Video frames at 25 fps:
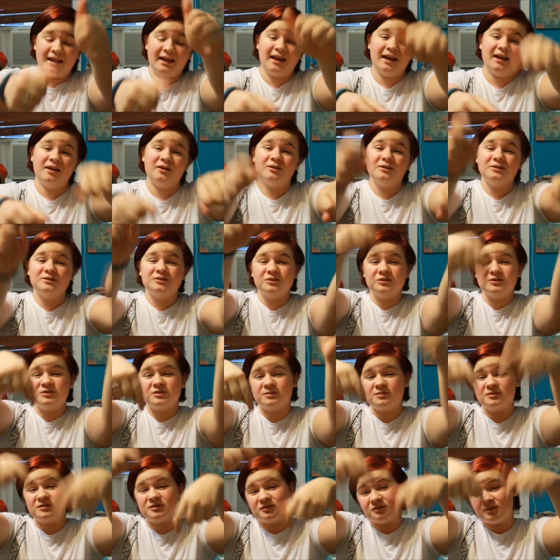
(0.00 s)
And also
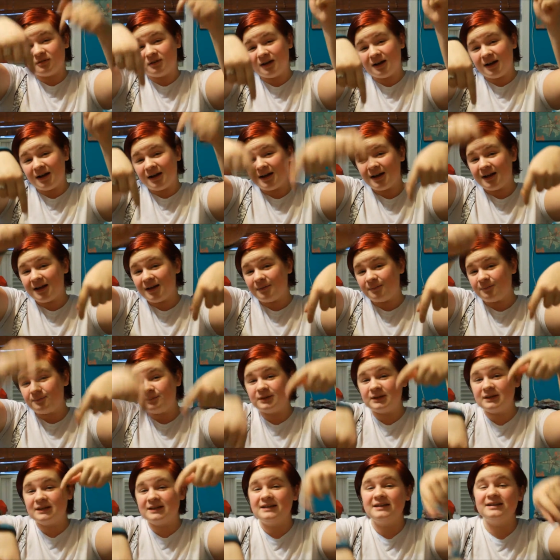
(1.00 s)
subscribe,
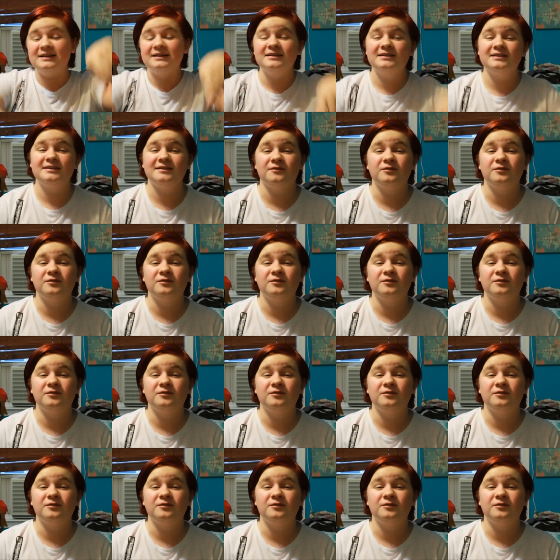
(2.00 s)
please,